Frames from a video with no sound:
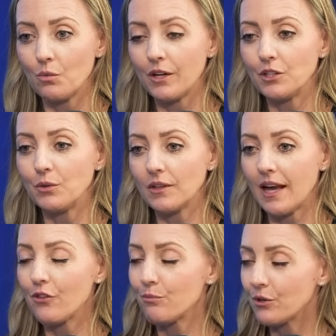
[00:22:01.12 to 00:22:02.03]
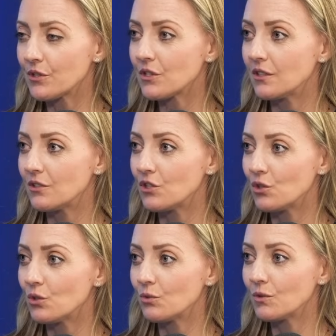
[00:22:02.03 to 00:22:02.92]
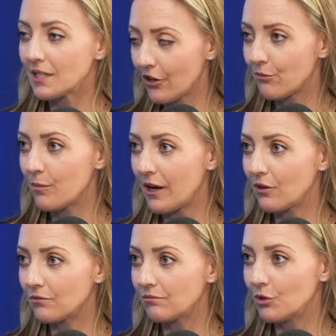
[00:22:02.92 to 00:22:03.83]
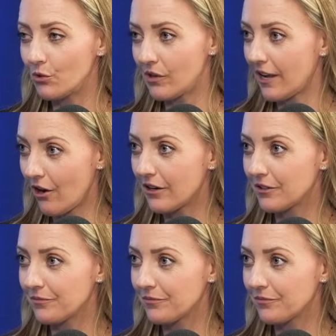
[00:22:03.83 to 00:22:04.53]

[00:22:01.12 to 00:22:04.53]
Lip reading: when you allow the person to tell them about who they are.